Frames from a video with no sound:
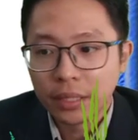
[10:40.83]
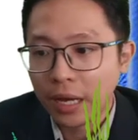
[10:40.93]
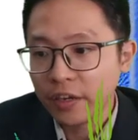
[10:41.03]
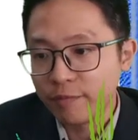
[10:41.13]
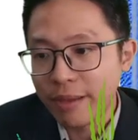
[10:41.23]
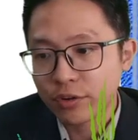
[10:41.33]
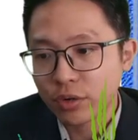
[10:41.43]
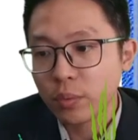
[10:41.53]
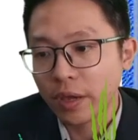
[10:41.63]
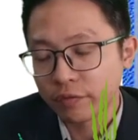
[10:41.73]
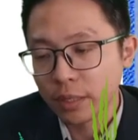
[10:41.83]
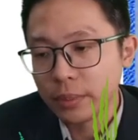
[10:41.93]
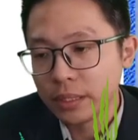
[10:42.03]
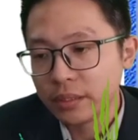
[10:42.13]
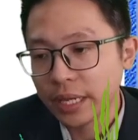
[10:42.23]
If battery, we have
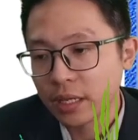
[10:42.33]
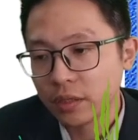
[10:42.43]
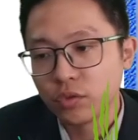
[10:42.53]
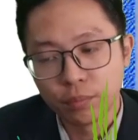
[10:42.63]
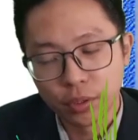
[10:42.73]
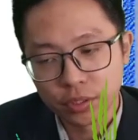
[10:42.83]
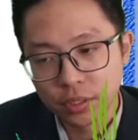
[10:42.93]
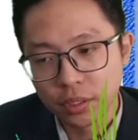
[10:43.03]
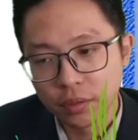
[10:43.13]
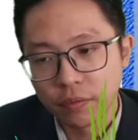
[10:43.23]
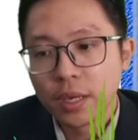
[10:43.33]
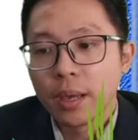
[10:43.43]
terminal negative to positive.